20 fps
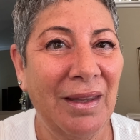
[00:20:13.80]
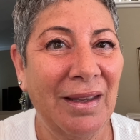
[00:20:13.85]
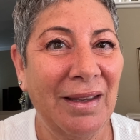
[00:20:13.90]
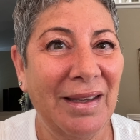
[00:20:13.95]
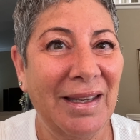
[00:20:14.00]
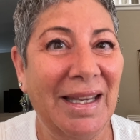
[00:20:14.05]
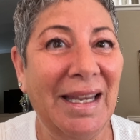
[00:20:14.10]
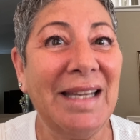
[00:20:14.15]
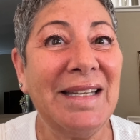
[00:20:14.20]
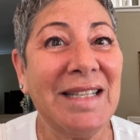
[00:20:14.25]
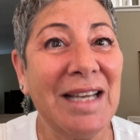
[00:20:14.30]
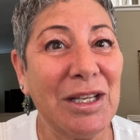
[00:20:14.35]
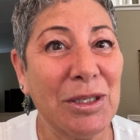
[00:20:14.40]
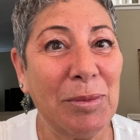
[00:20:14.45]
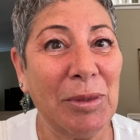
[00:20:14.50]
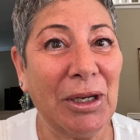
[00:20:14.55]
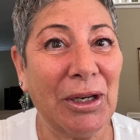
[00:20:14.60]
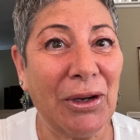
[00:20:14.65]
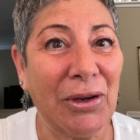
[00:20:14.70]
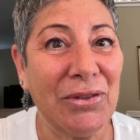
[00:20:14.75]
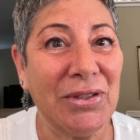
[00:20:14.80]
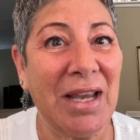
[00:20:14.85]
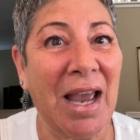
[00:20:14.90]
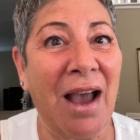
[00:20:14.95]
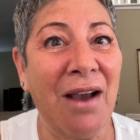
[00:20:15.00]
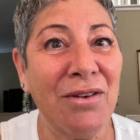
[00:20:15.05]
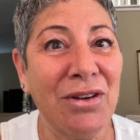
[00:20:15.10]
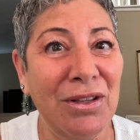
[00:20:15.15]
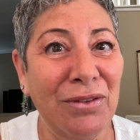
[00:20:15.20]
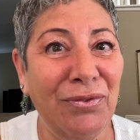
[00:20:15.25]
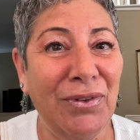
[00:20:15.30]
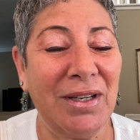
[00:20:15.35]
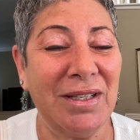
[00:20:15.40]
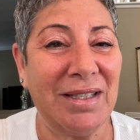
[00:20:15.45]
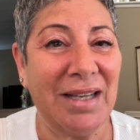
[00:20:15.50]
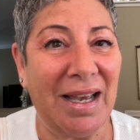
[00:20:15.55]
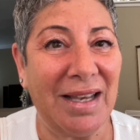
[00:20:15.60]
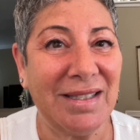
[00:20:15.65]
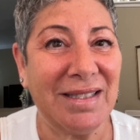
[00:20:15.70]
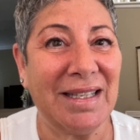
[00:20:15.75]
He tells me to go down to the front
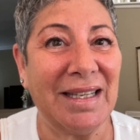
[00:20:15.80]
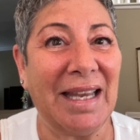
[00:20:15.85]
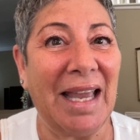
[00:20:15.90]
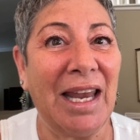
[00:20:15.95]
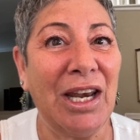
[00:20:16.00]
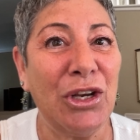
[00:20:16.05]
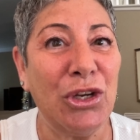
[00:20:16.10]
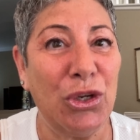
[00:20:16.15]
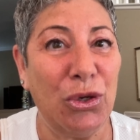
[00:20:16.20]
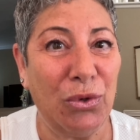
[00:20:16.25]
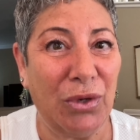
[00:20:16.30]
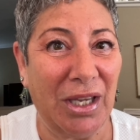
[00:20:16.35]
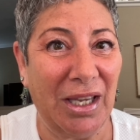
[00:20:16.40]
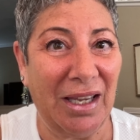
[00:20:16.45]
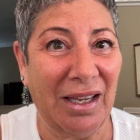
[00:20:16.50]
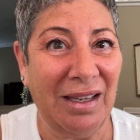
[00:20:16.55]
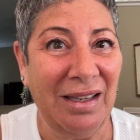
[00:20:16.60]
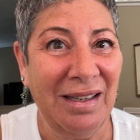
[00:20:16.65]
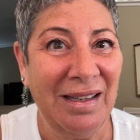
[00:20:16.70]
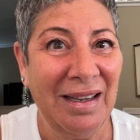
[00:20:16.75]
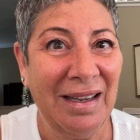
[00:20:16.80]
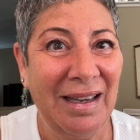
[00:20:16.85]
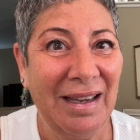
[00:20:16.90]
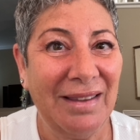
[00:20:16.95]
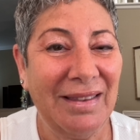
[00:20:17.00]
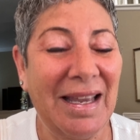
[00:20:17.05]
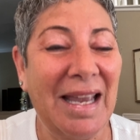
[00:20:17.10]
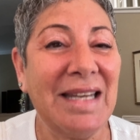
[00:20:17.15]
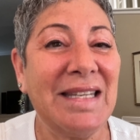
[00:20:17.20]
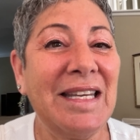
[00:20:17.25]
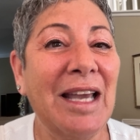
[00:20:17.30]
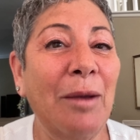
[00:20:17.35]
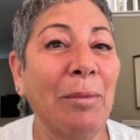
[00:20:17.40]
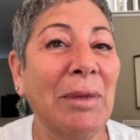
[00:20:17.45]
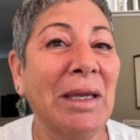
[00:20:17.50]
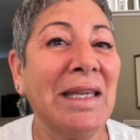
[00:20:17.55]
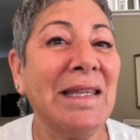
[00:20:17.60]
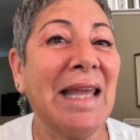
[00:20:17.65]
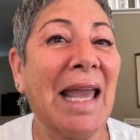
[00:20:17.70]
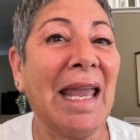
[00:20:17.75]
desk to get a new key. They tell
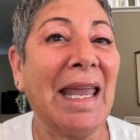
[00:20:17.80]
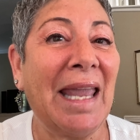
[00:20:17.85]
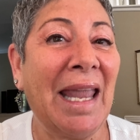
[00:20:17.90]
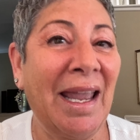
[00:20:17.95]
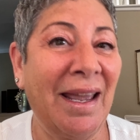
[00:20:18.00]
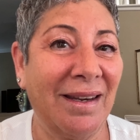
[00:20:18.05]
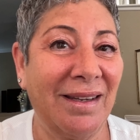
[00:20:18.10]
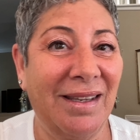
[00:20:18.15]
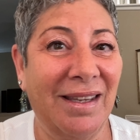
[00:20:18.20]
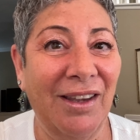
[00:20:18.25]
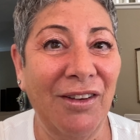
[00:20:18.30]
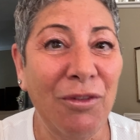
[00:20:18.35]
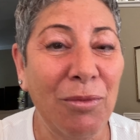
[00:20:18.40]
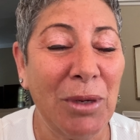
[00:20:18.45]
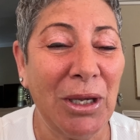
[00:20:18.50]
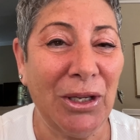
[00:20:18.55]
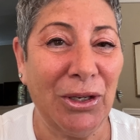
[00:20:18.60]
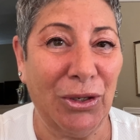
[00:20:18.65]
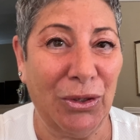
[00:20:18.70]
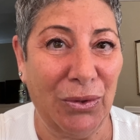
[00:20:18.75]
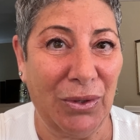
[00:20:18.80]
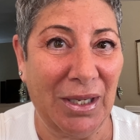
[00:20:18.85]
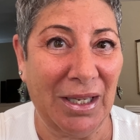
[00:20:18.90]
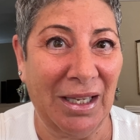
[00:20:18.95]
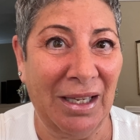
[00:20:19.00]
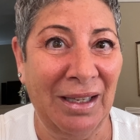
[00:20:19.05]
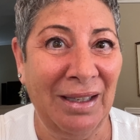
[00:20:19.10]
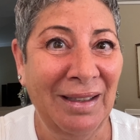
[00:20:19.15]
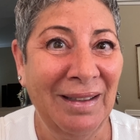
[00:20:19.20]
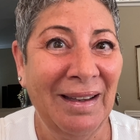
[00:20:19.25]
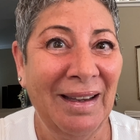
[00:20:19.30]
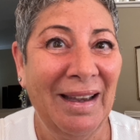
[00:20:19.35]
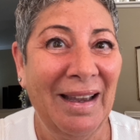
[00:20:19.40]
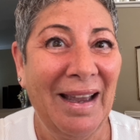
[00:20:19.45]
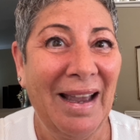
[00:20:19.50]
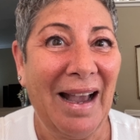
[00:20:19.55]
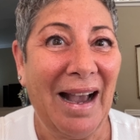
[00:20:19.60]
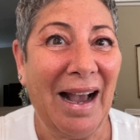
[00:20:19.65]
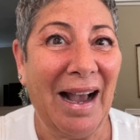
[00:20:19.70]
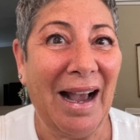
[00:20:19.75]
me they can't give me a new key.
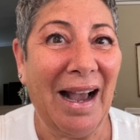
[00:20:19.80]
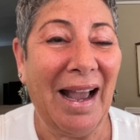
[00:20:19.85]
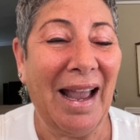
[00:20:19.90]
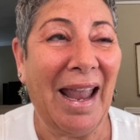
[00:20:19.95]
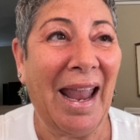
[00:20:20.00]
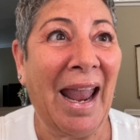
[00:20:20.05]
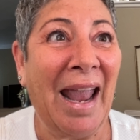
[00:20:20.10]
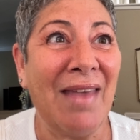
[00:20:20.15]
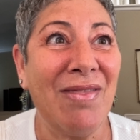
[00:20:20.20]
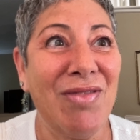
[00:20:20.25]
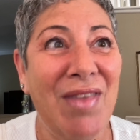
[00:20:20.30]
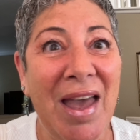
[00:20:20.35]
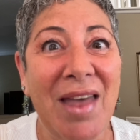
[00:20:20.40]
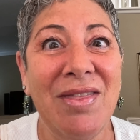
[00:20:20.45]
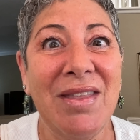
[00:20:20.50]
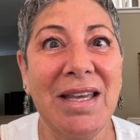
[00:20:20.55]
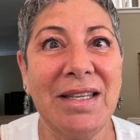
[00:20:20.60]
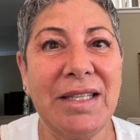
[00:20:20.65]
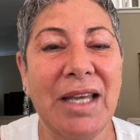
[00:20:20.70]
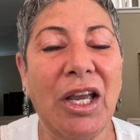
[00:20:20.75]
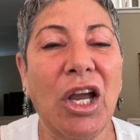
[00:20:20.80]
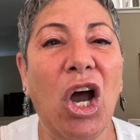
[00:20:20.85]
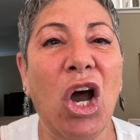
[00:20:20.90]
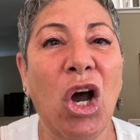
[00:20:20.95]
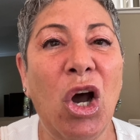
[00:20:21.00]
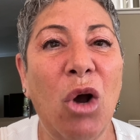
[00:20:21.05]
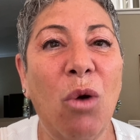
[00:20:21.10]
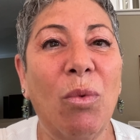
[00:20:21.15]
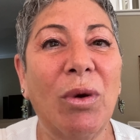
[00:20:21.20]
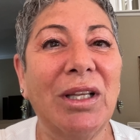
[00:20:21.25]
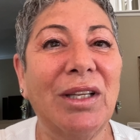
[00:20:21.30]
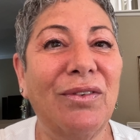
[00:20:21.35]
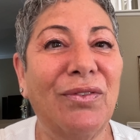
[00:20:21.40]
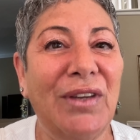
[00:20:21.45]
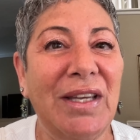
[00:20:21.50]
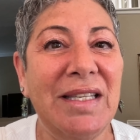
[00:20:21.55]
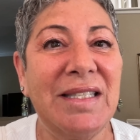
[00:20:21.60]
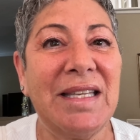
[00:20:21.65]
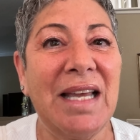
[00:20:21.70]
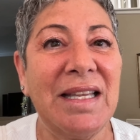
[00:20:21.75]
And then they say, oh, well, if
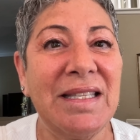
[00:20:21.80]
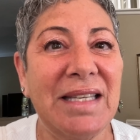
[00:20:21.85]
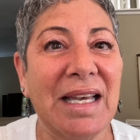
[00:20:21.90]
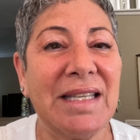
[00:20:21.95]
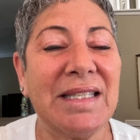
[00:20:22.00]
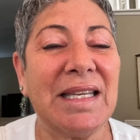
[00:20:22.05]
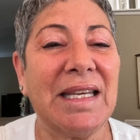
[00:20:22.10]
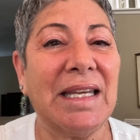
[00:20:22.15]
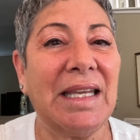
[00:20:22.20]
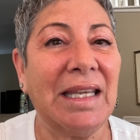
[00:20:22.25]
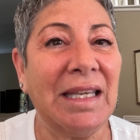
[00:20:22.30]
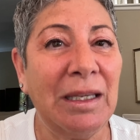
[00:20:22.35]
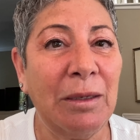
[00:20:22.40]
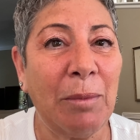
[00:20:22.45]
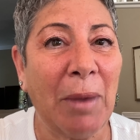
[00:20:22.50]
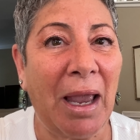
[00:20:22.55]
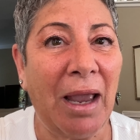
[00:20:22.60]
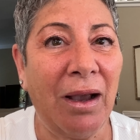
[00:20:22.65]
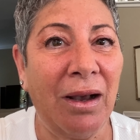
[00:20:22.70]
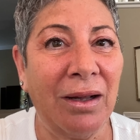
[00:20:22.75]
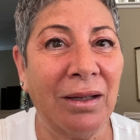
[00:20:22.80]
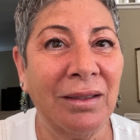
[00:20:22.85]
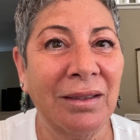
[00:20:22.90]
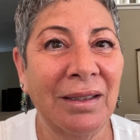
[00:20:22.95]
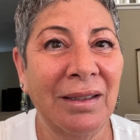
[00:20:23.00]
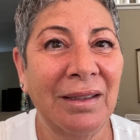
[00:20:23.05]
he sends us an email